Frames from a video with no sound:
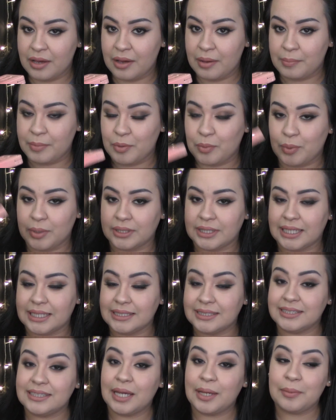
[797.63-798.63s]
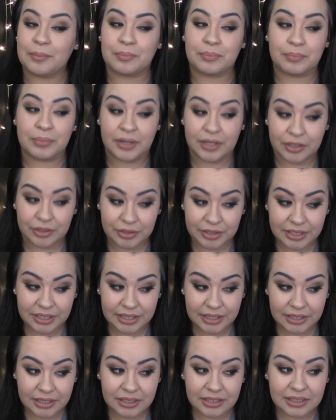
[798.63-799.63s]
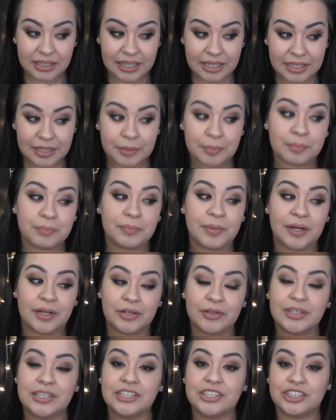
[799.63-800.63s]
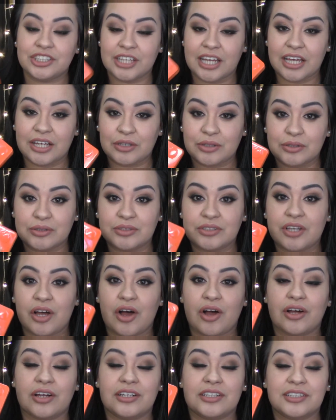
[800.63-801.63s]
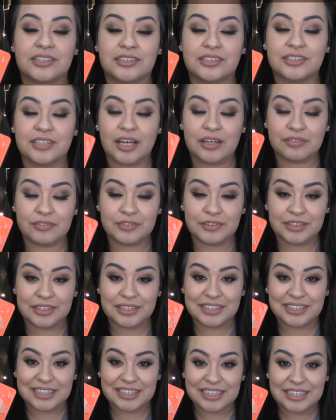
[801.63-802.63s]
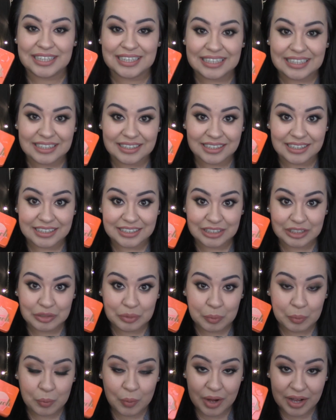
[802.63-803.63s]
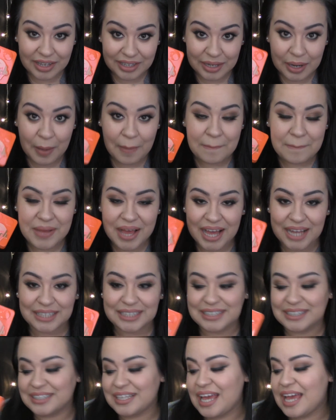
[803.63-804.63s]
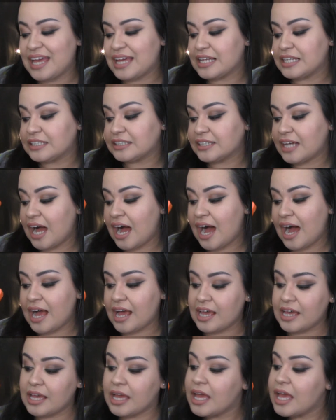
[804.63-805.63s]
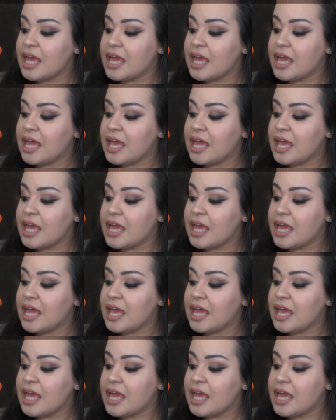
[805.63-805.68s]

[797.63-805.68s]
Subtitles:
but when they say buttery, like, buttery shadows are definitely in this one palette, and I